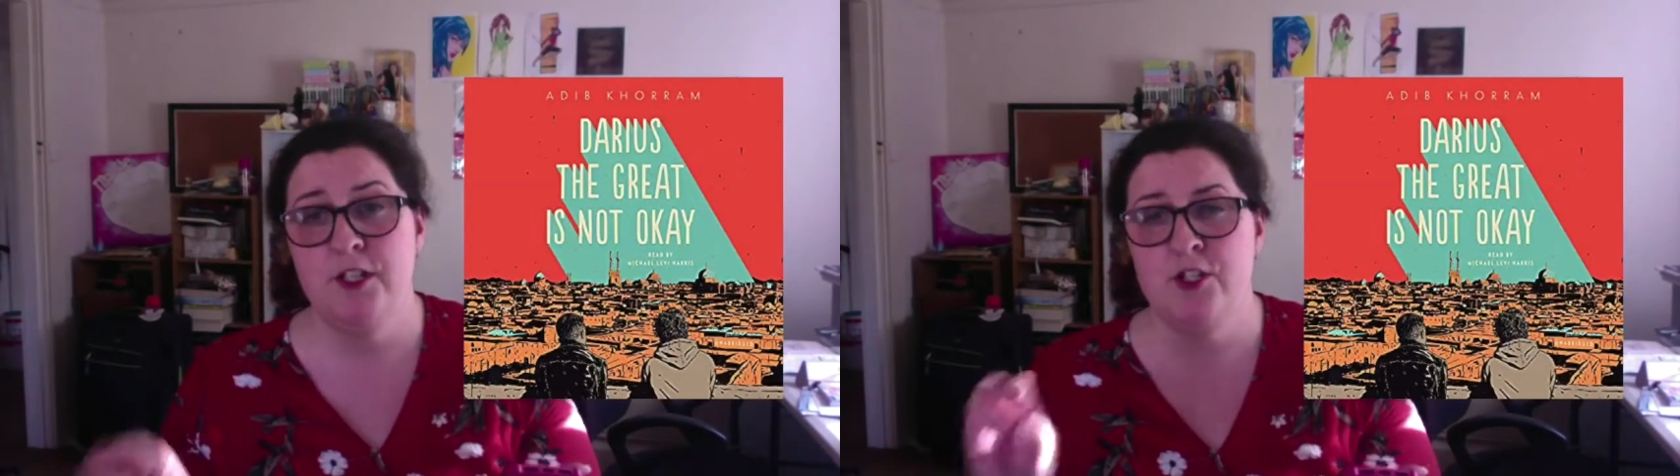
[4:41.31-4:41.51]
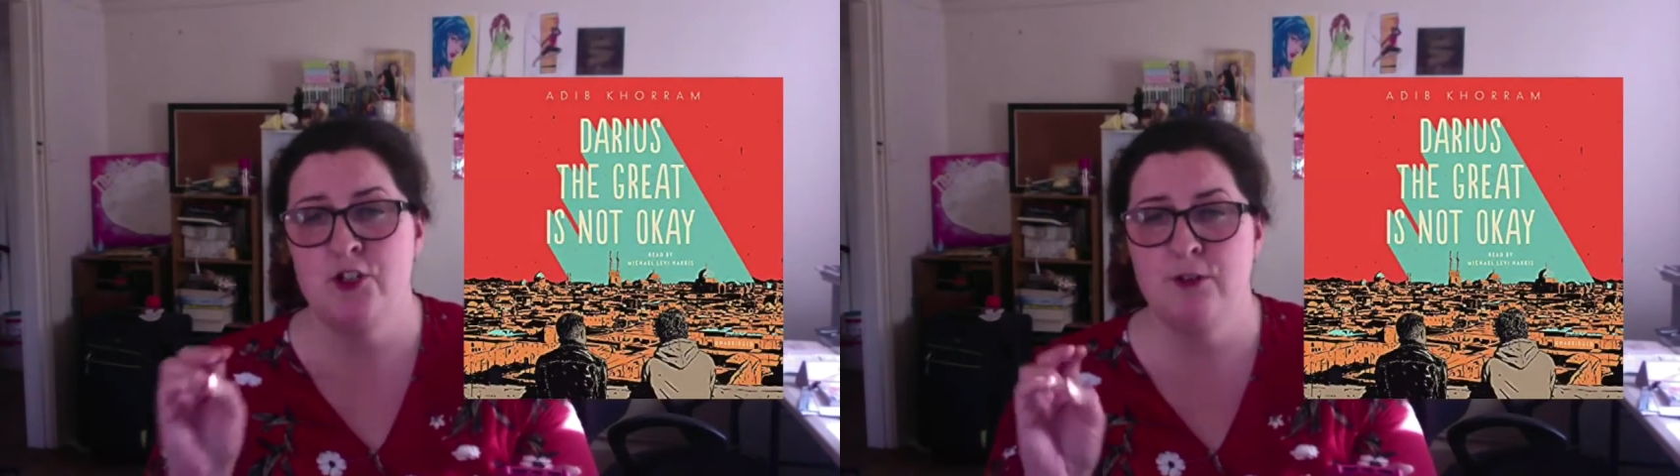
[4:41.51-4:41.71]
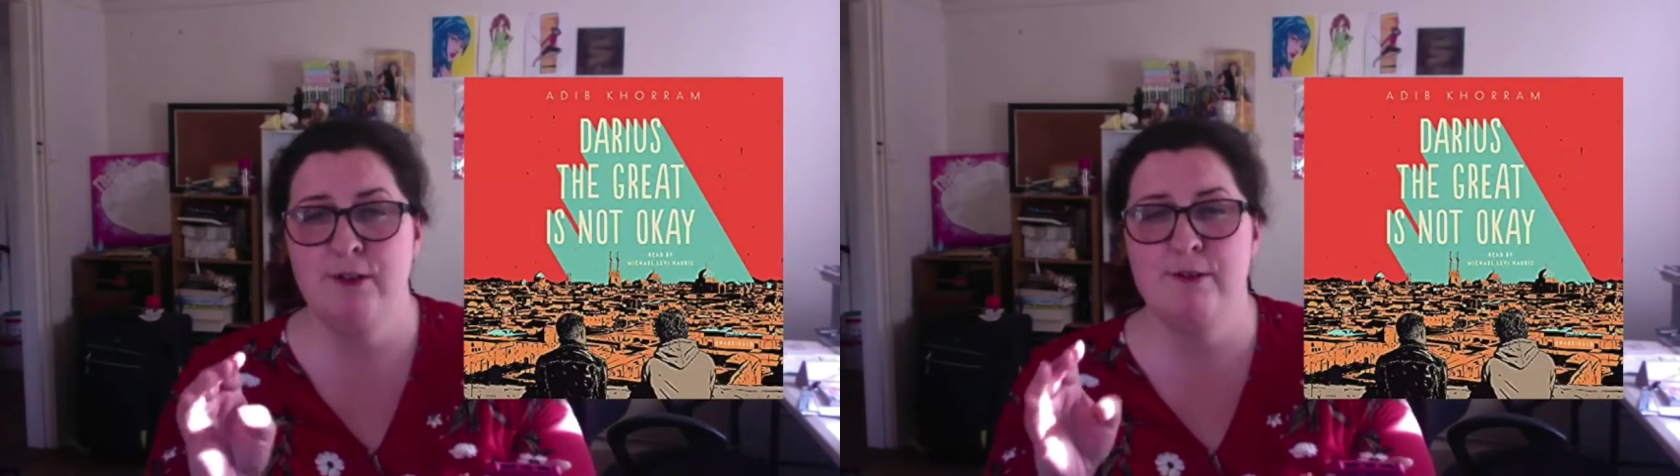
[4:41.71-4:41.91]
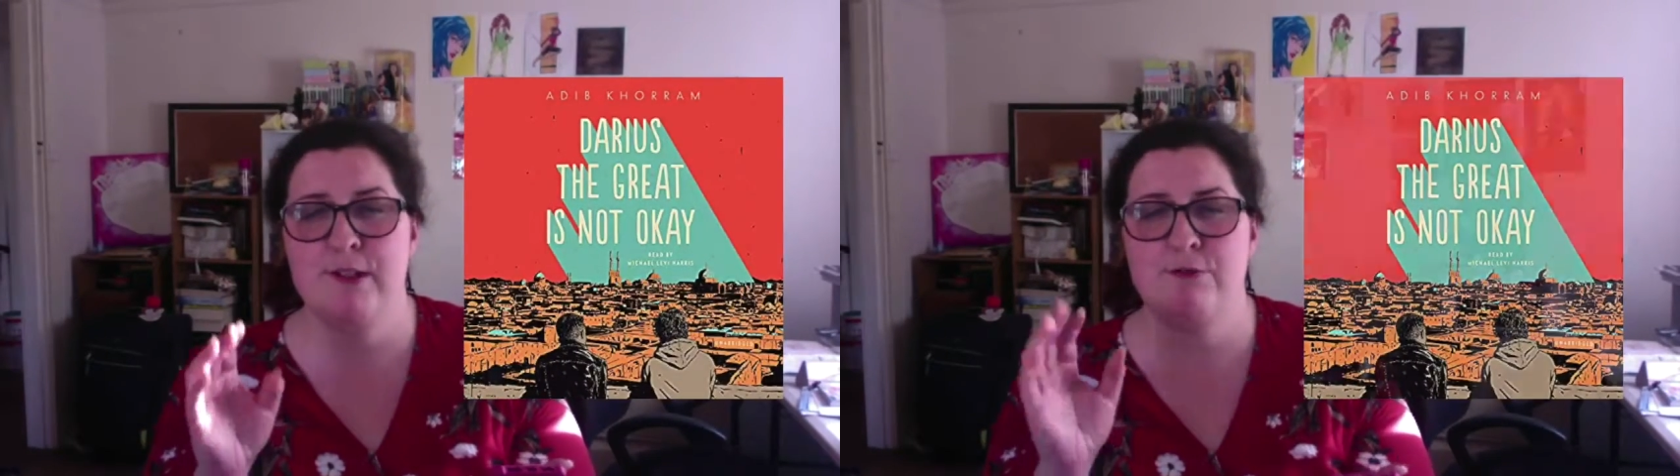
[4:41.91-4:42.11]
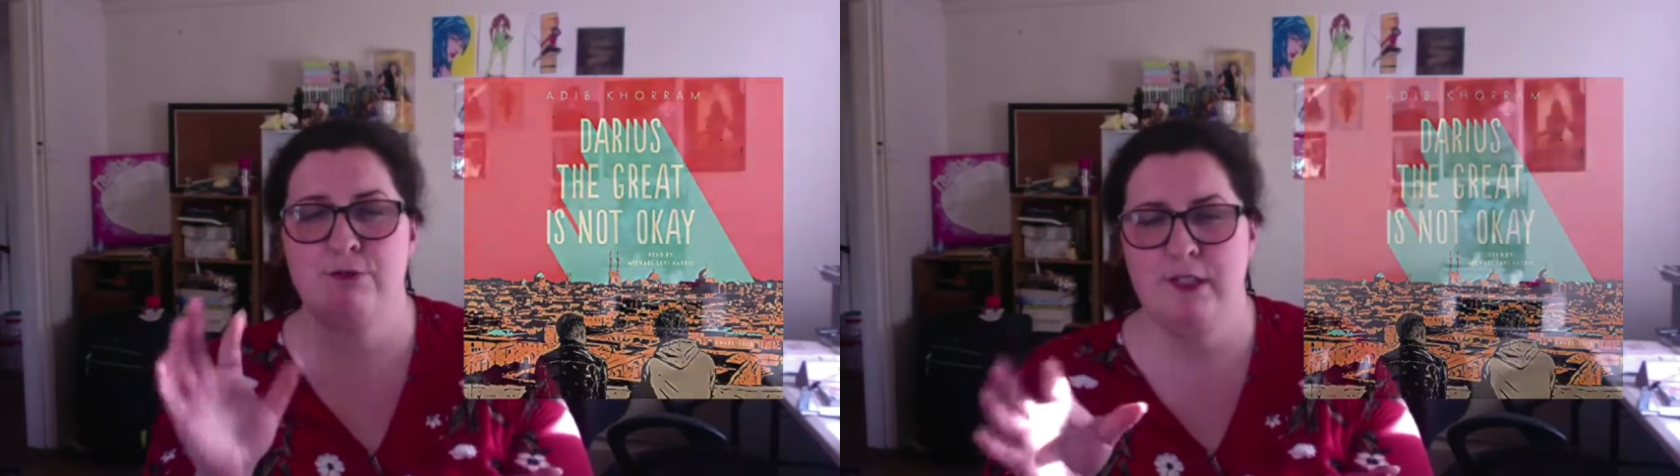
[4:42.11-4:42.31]
The story
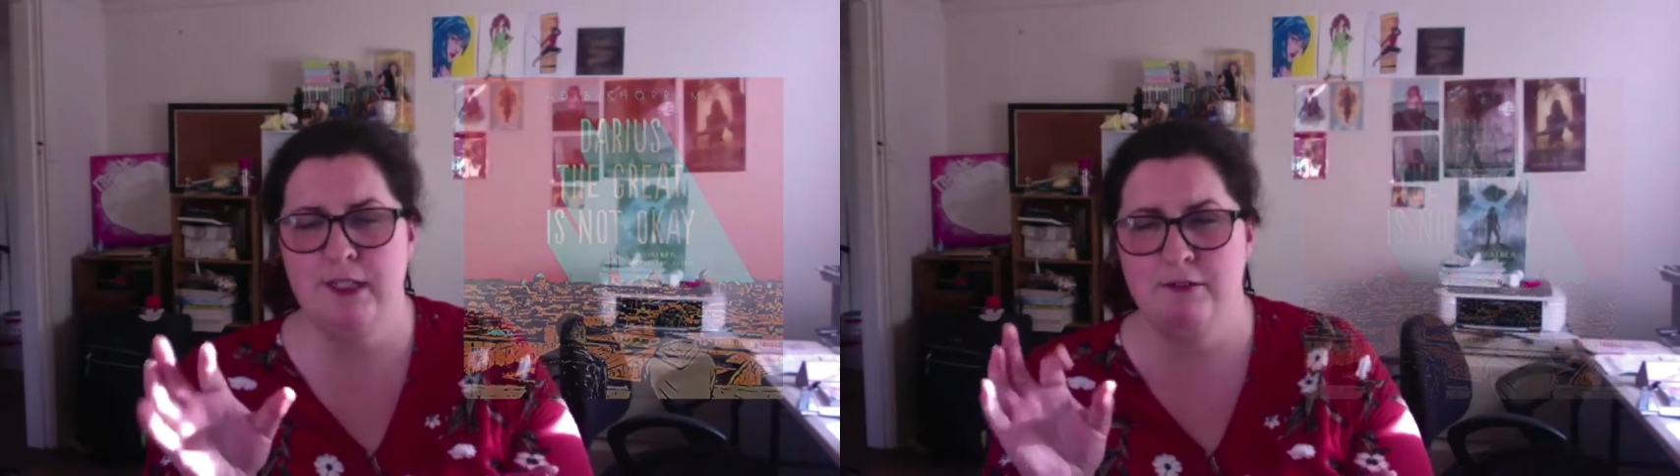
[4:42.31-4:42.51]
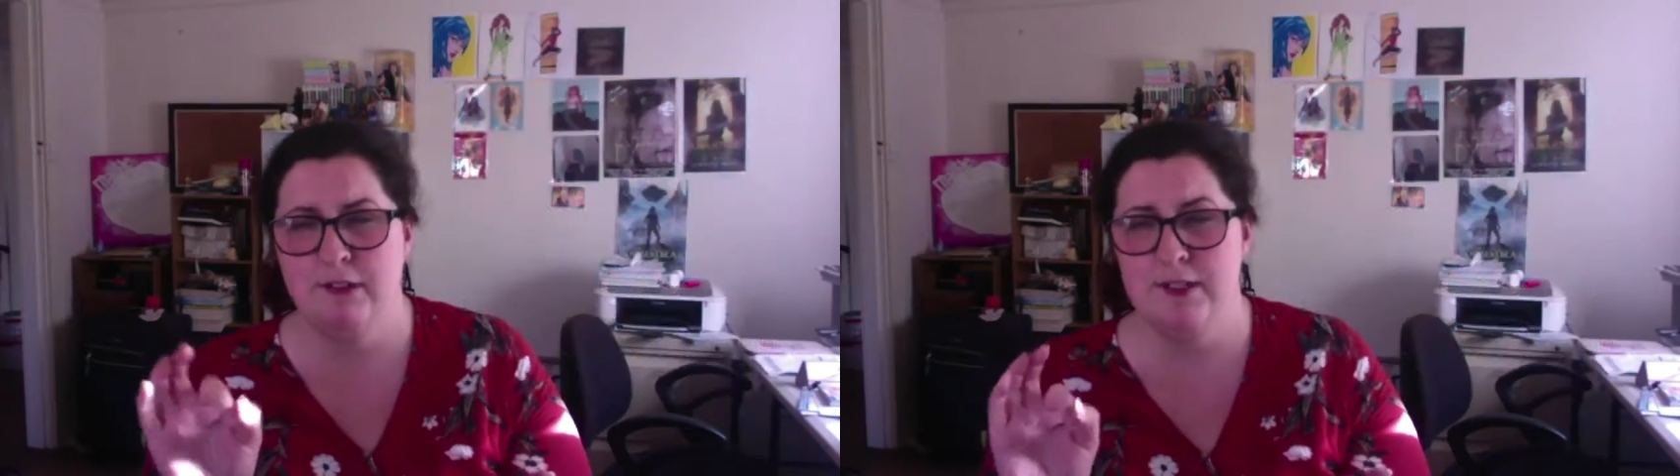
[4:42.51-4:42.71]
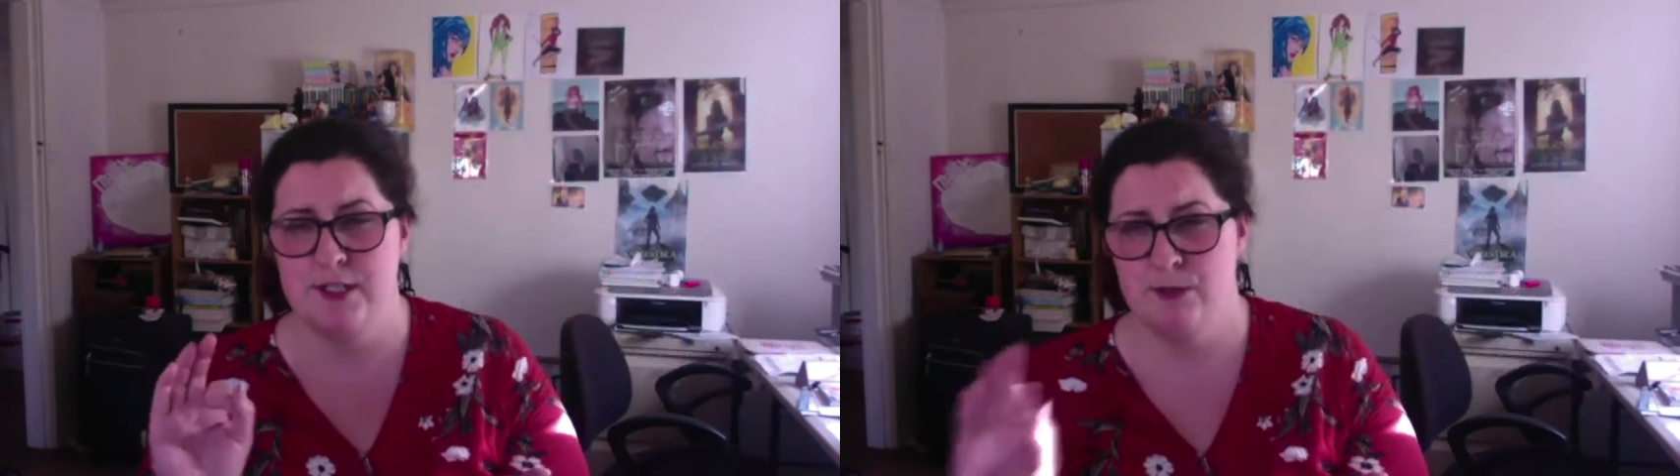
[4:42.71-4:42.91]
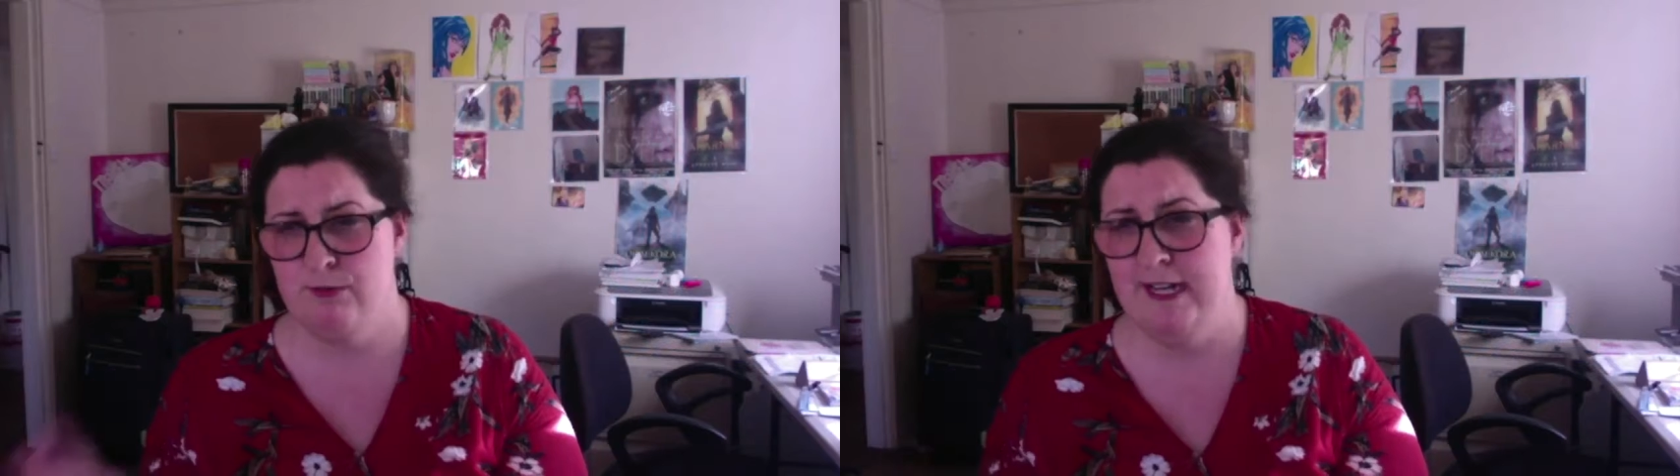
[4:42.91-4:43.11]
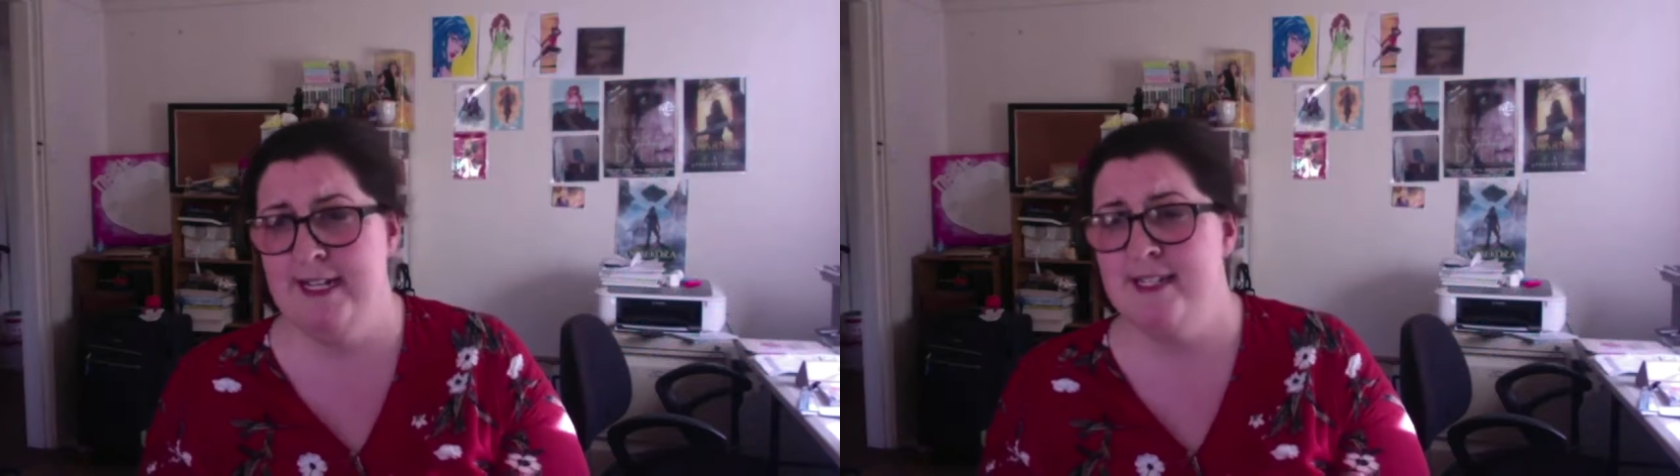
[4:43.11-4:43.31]
was really
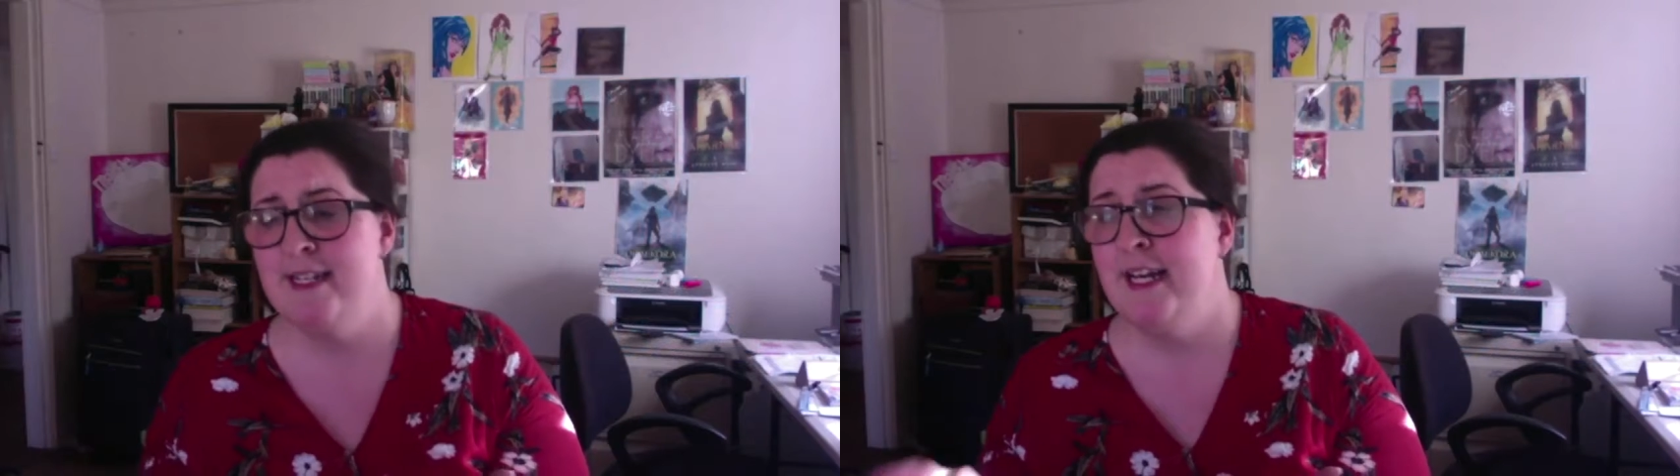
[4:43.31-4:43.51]
sweet,